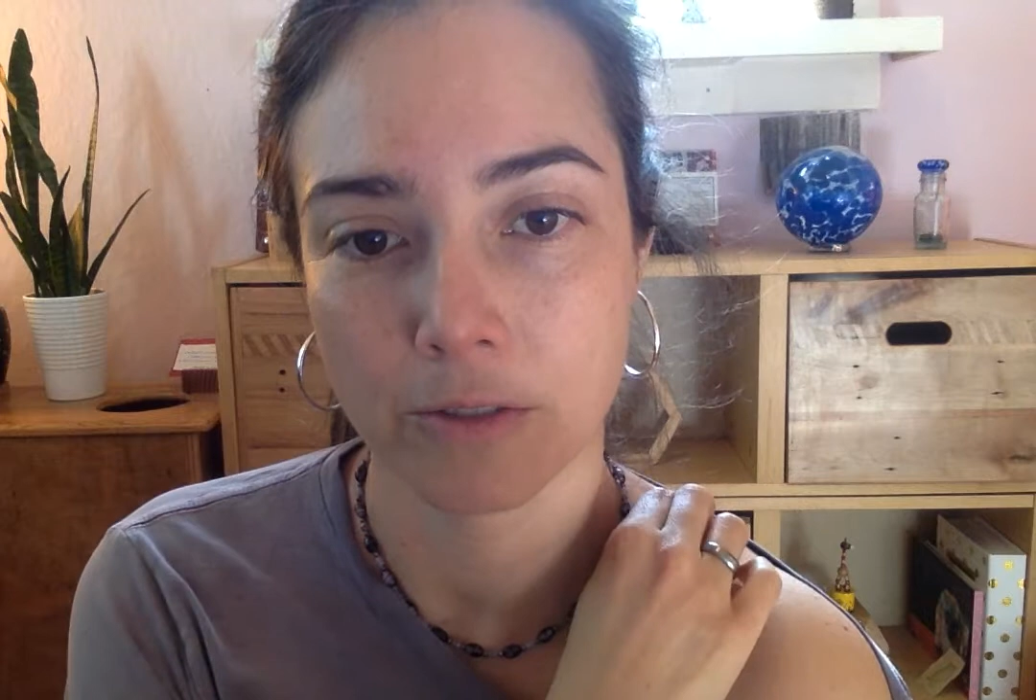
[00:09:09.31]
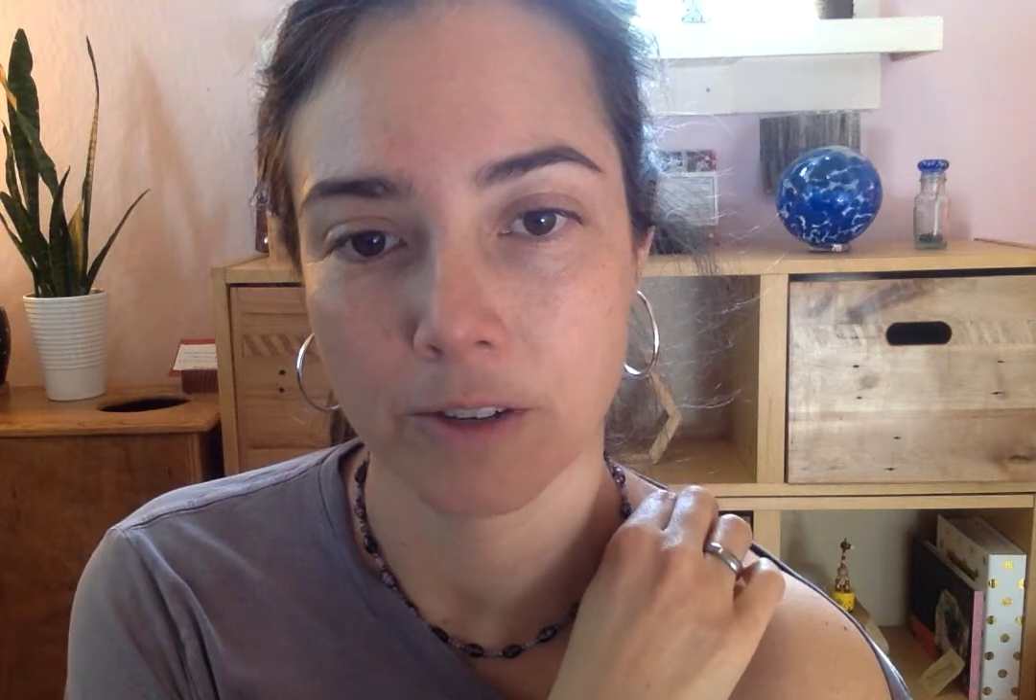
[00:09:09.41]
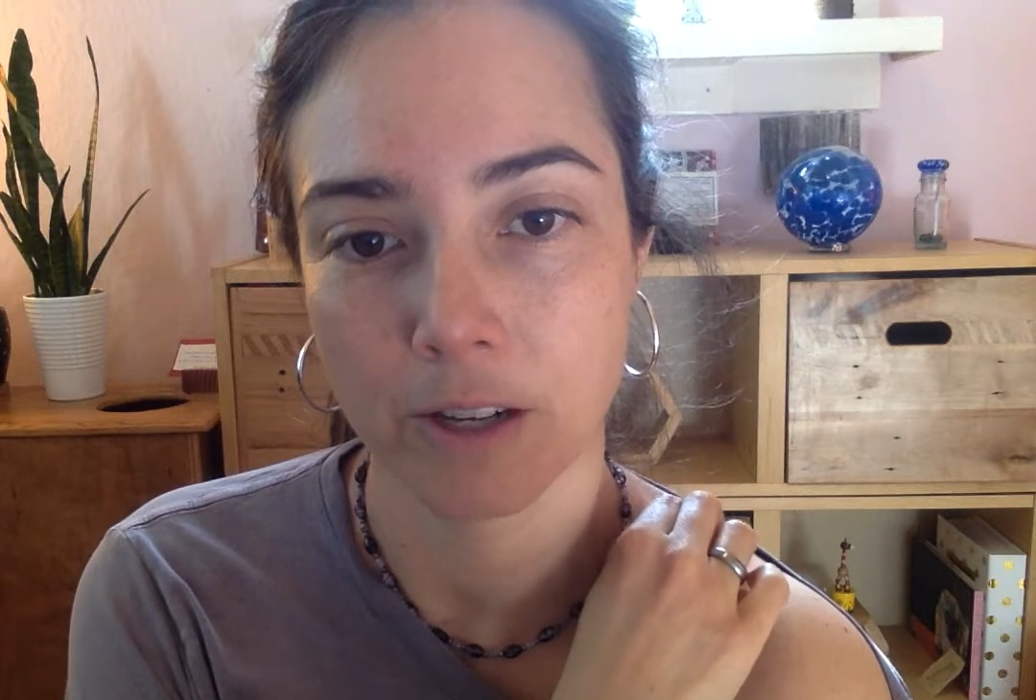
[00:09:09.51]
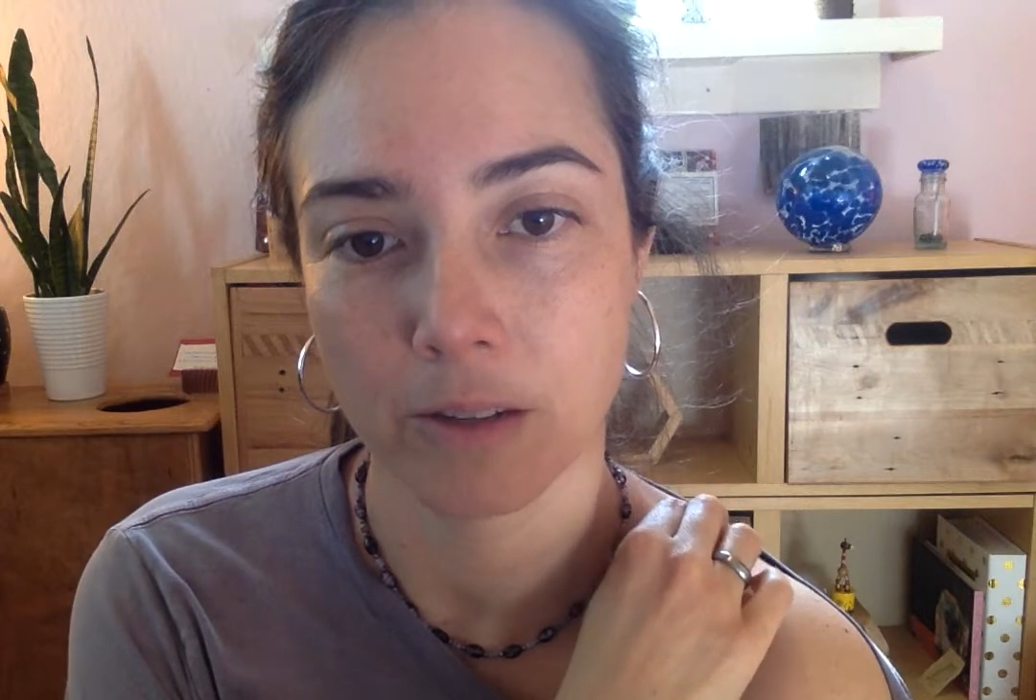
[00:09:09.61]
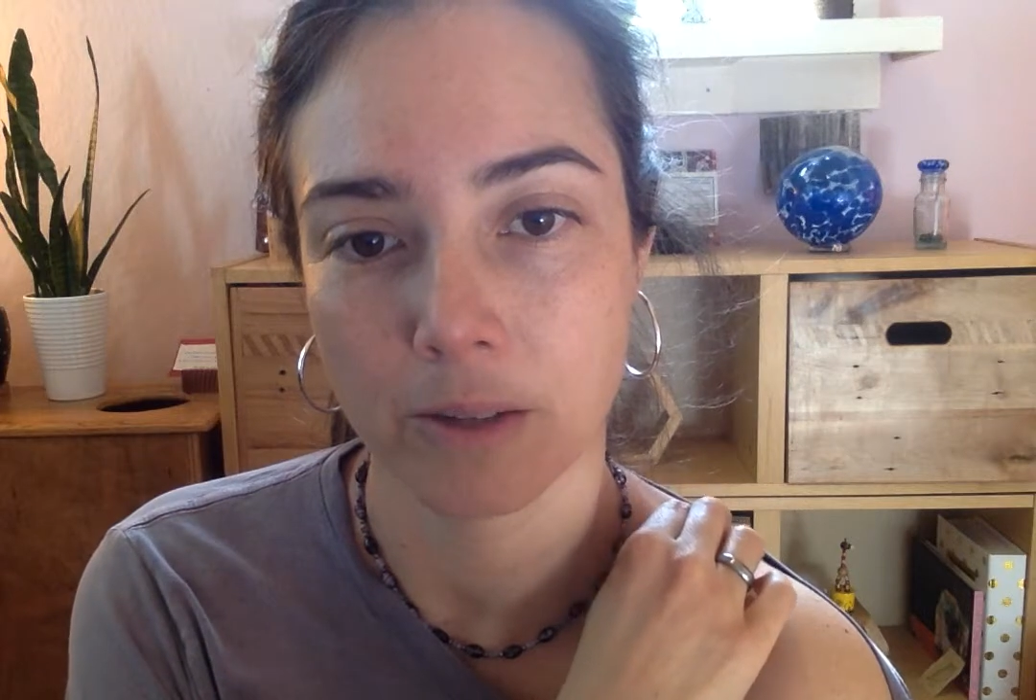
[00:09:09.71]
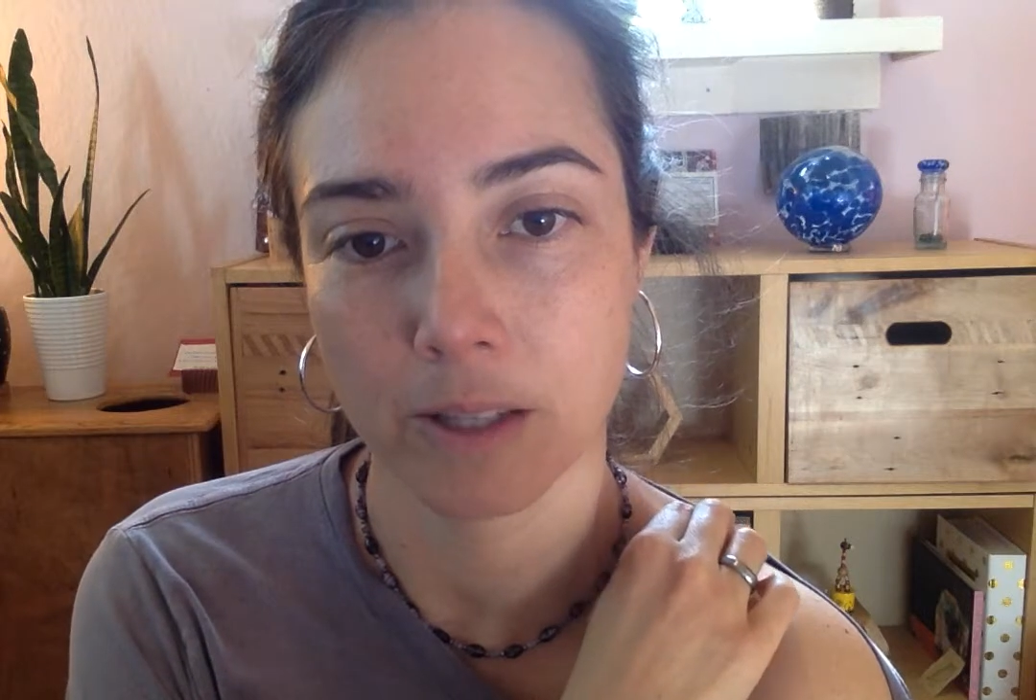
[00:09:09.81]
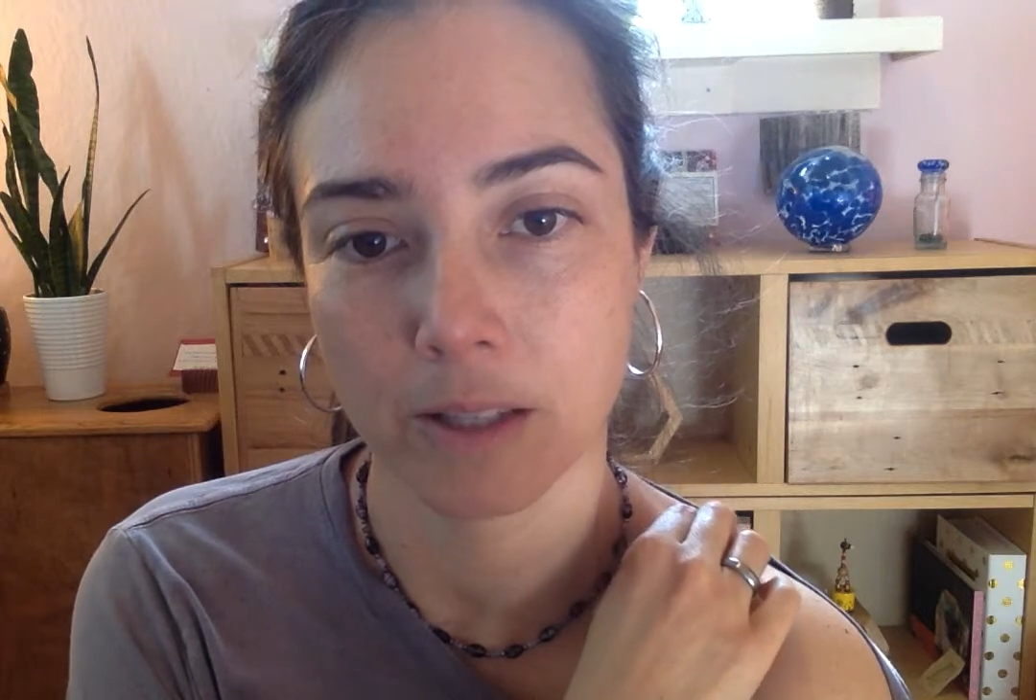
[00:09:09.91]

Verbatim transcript: following